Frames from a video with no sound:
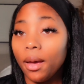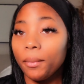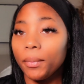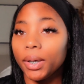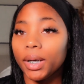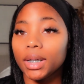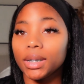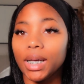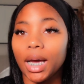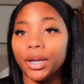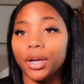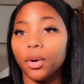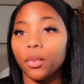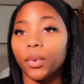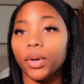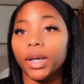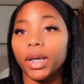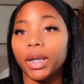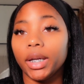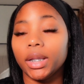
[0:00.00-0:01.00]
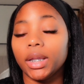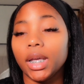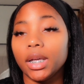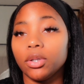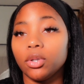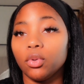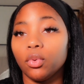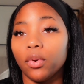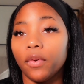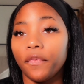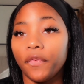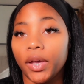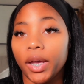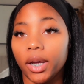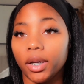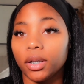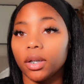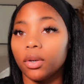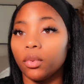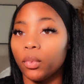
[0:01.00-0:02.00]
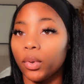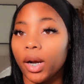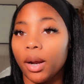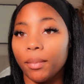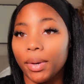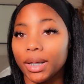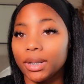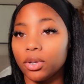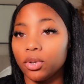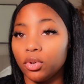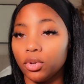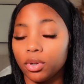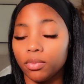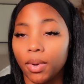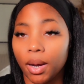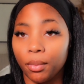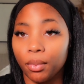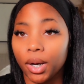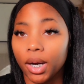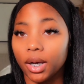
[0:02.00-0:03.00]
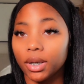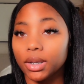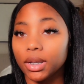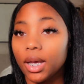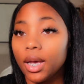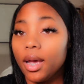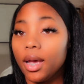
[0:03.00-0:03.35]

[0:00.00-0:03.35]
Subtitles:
because I don't want anything to affect what I'm about to do to my brows.